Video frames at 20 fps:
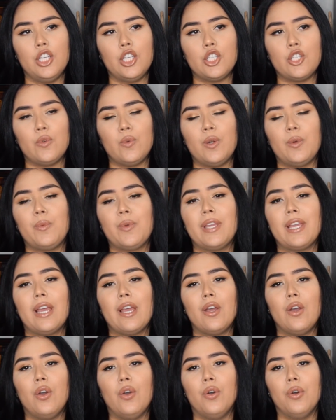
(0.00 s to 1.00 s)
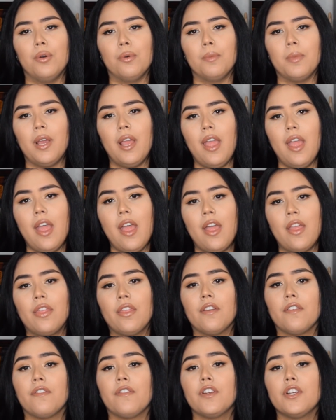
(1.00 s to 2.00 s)
So when we get home,
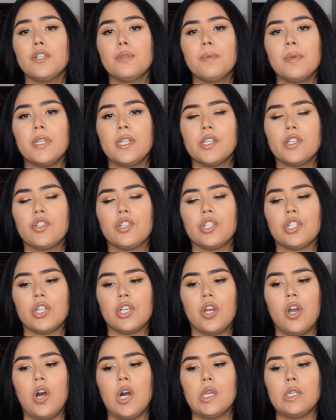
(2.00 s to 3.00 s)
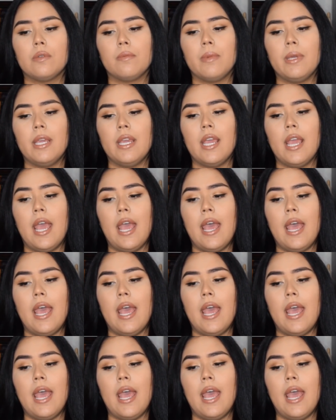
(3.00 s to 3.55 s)
the first pediatrician calls me